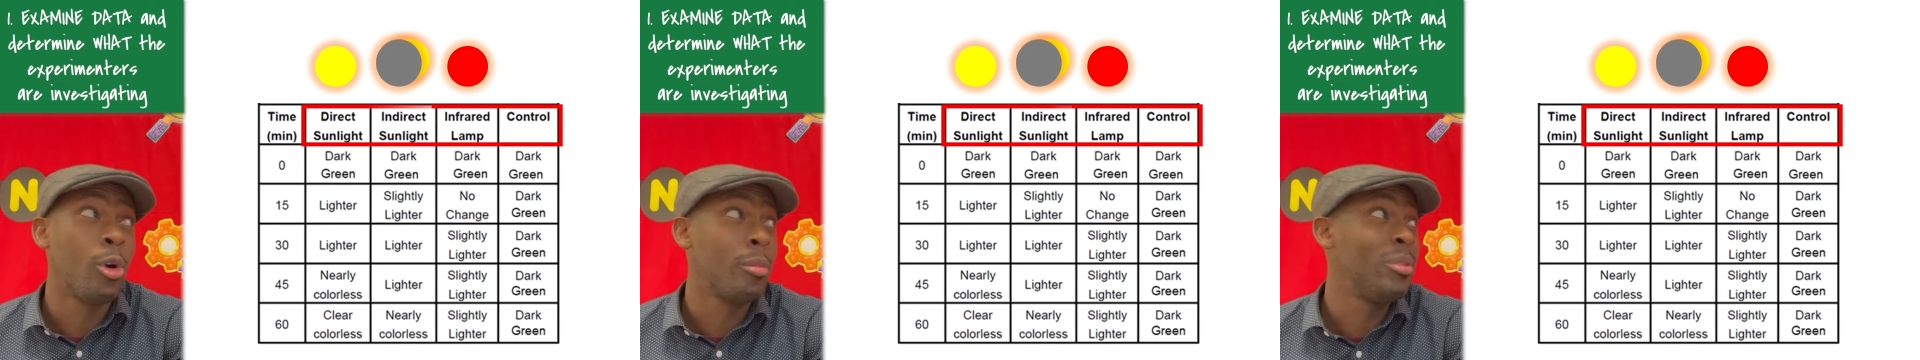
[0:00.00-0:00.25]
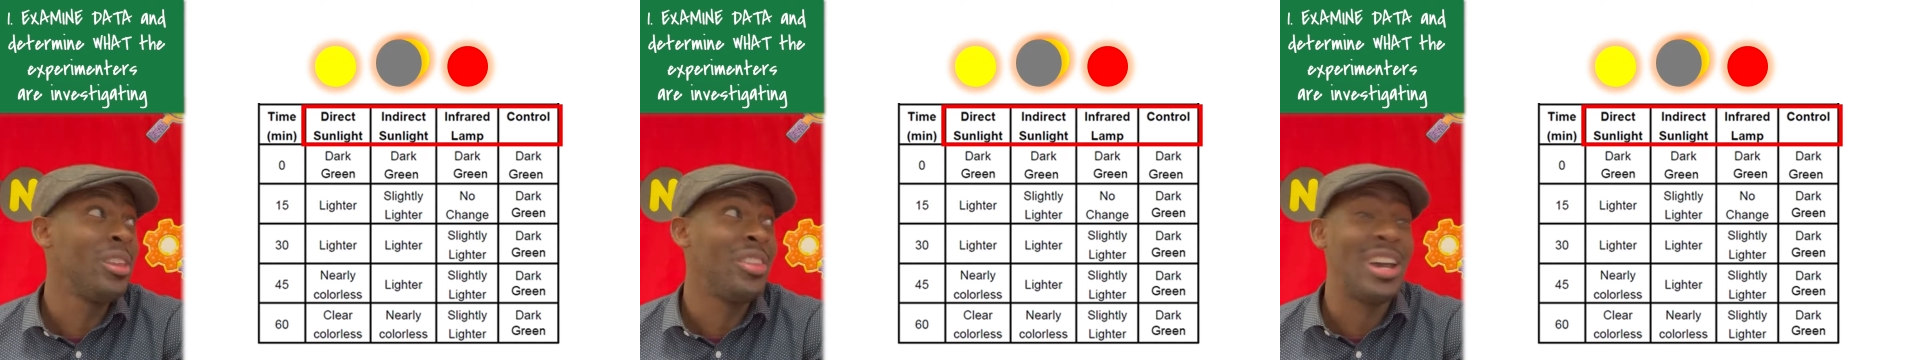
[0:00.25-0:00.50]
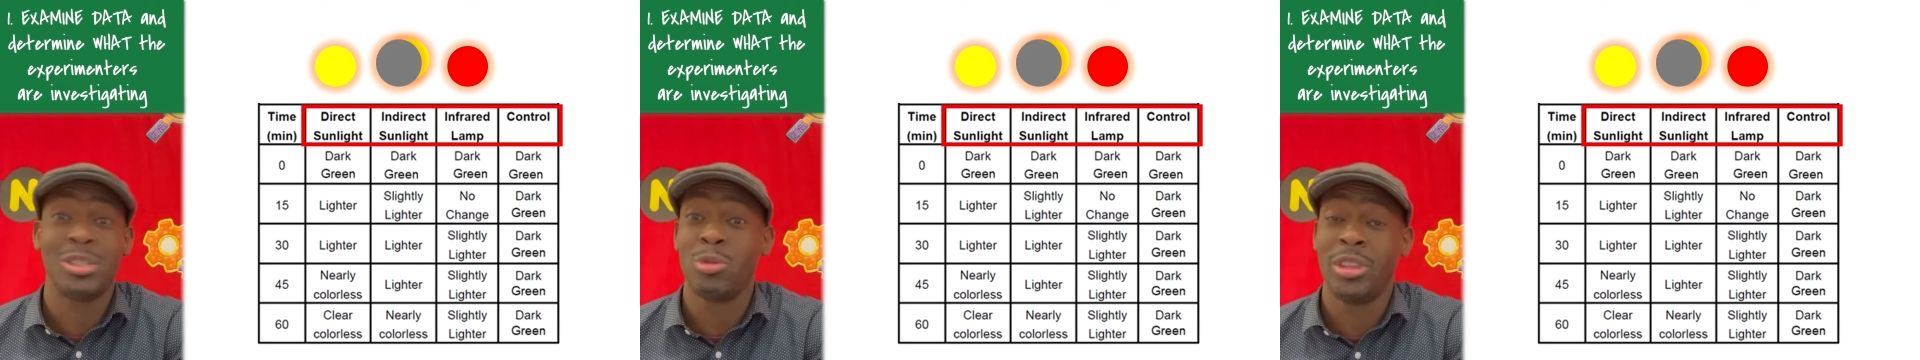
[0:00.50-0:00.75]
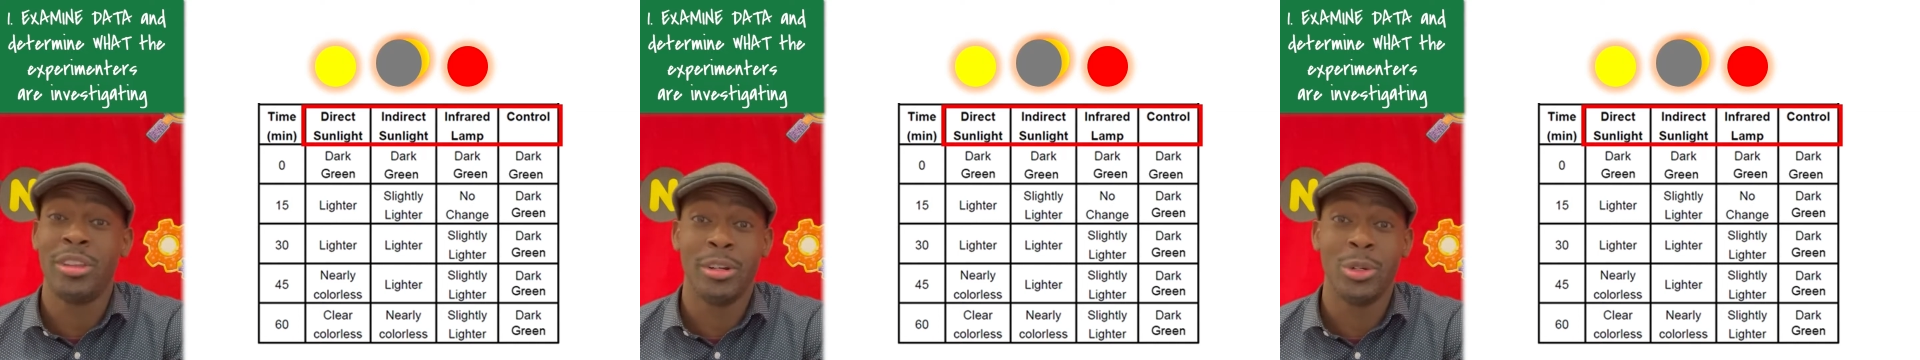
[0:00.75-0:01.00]
but that's
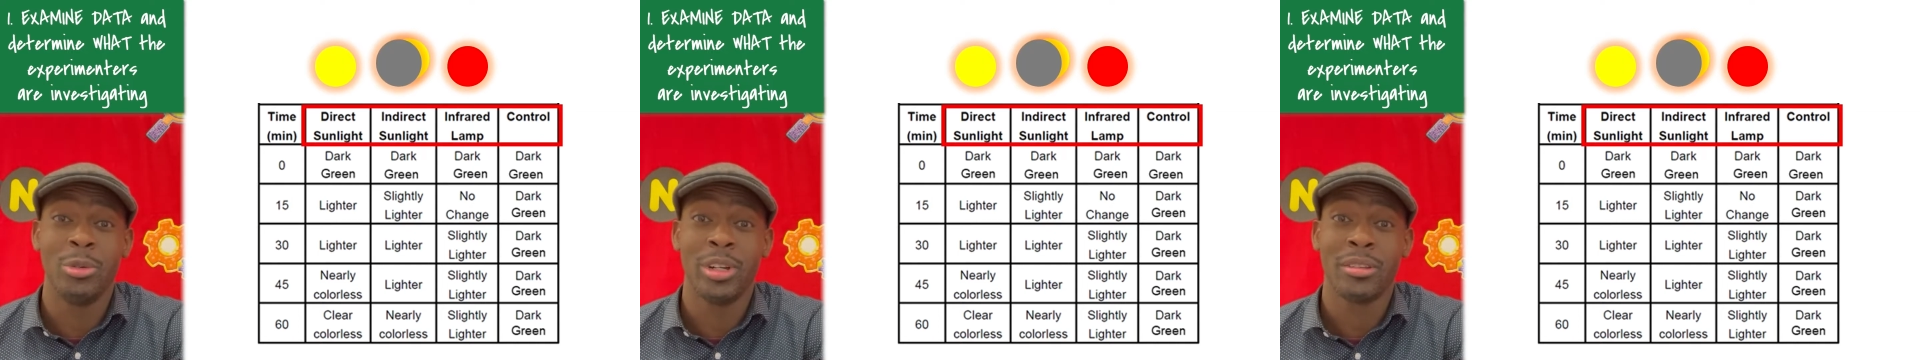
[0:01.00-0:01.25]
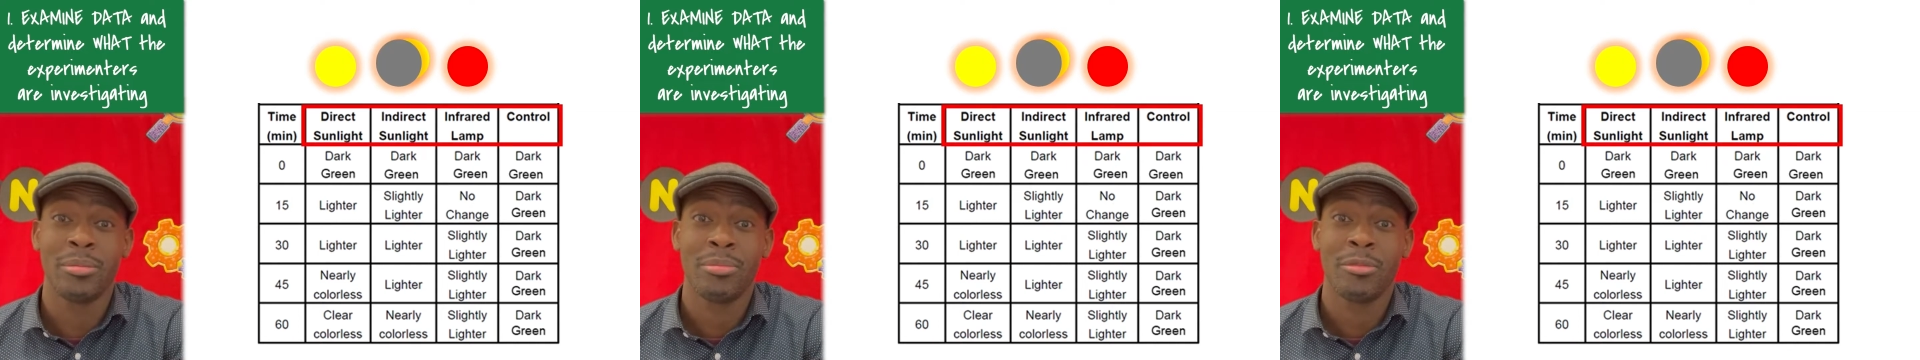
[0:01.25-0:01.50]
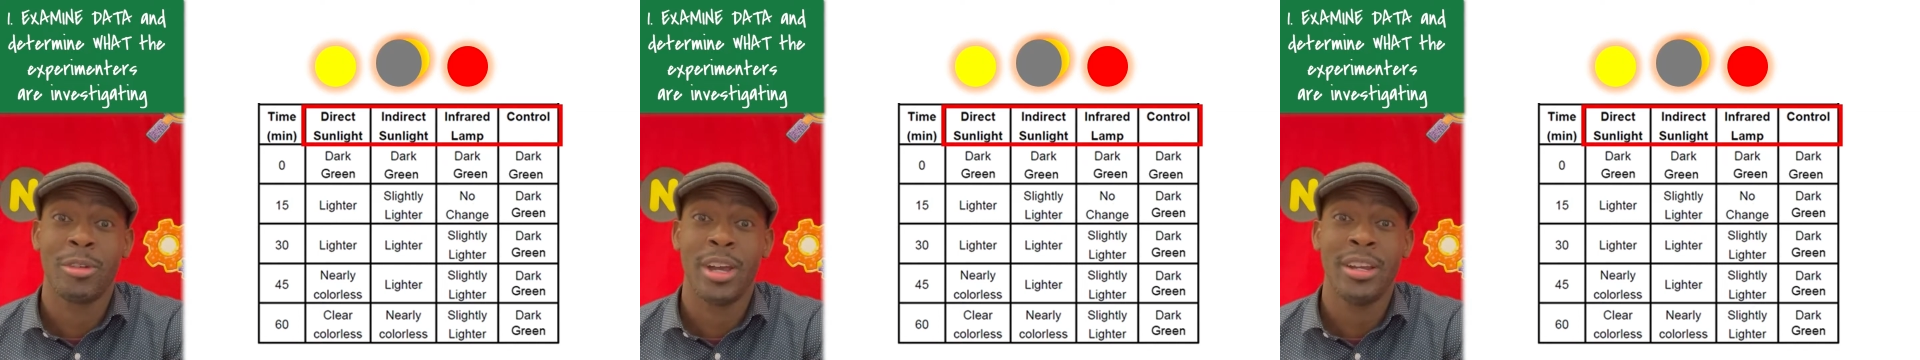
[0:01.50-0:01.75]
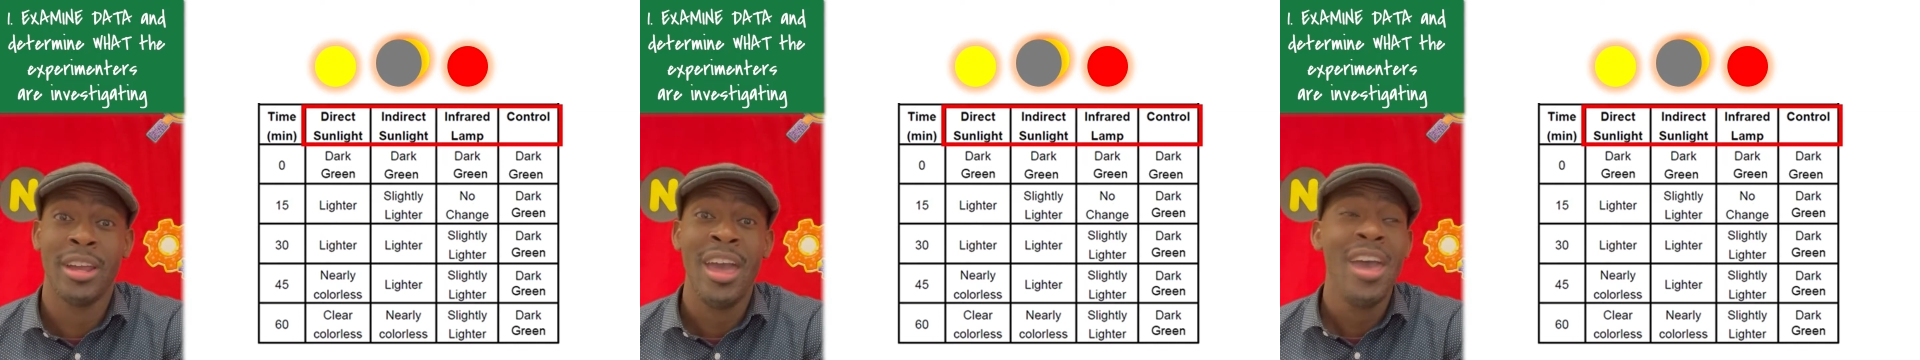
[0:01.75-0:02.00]
what they're doing,
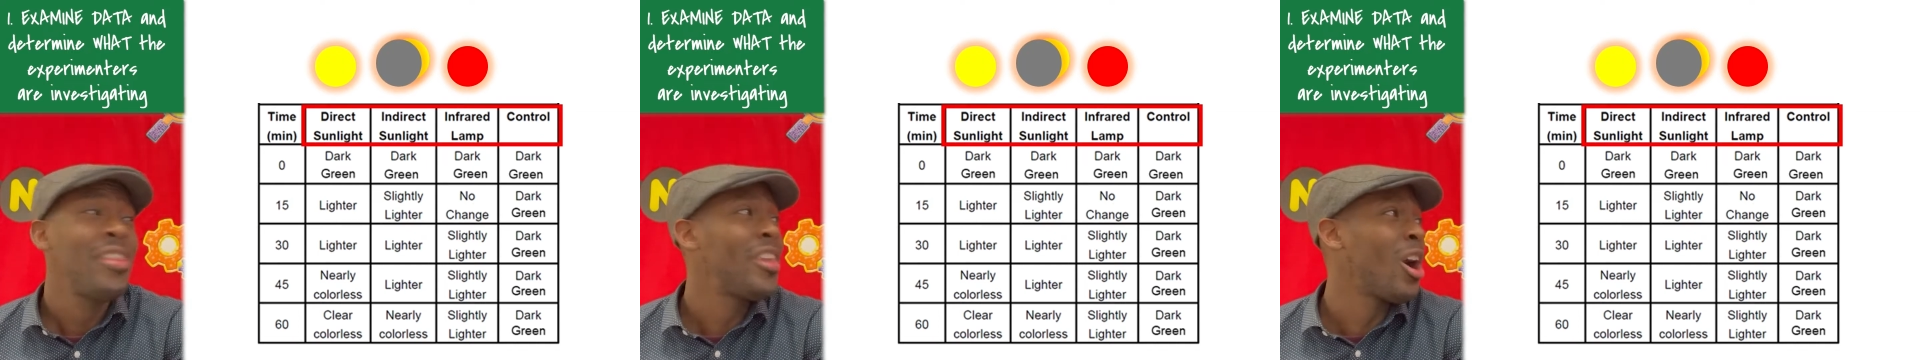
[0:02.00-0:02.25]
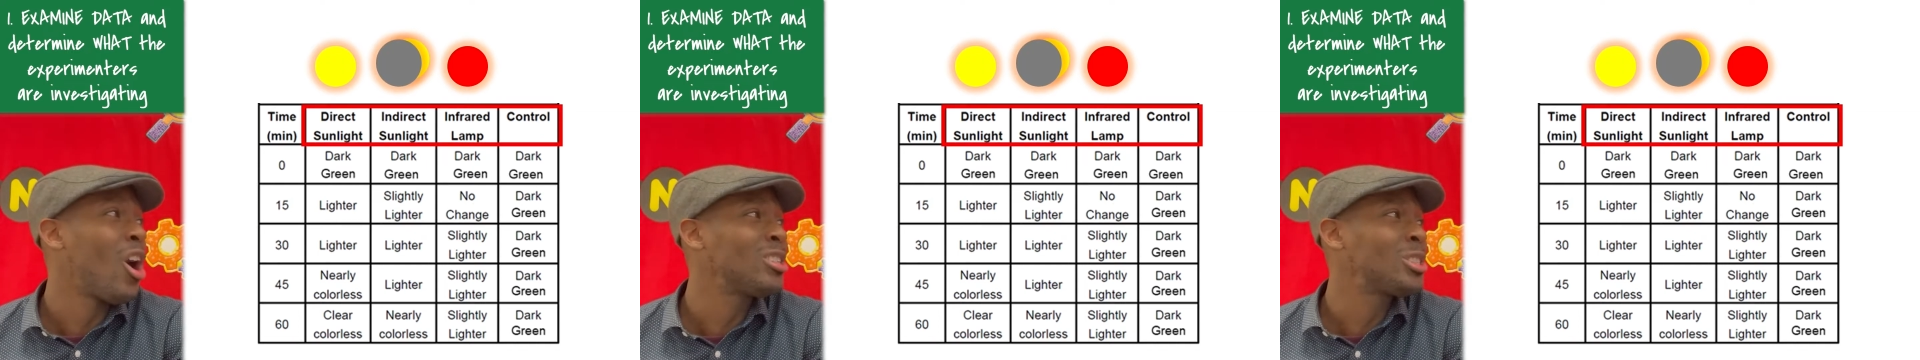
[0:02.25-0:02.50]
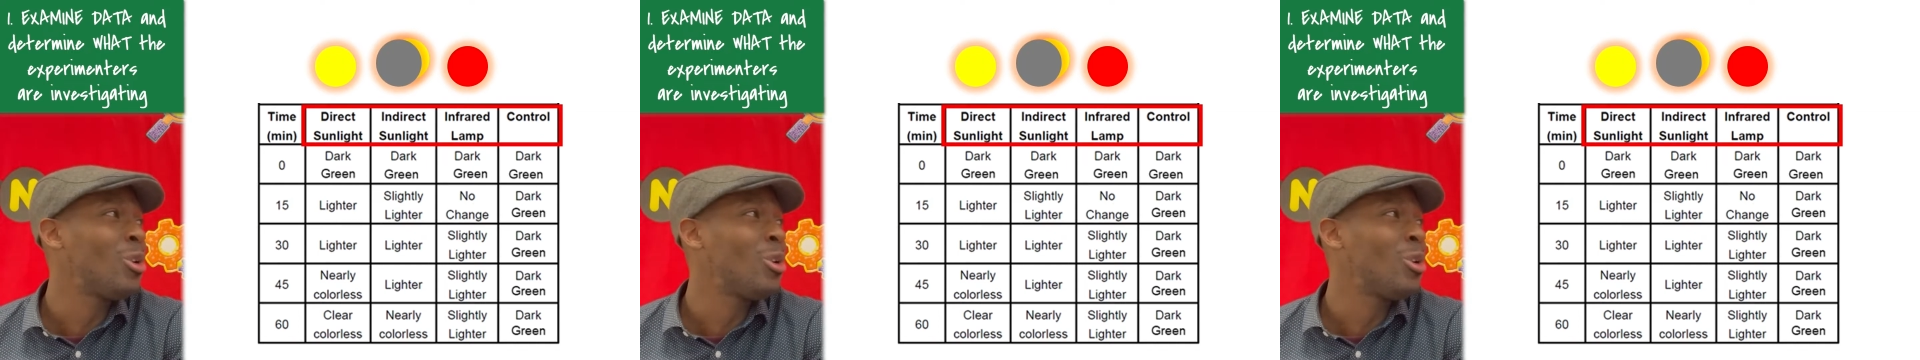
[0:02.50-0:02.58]
right? They also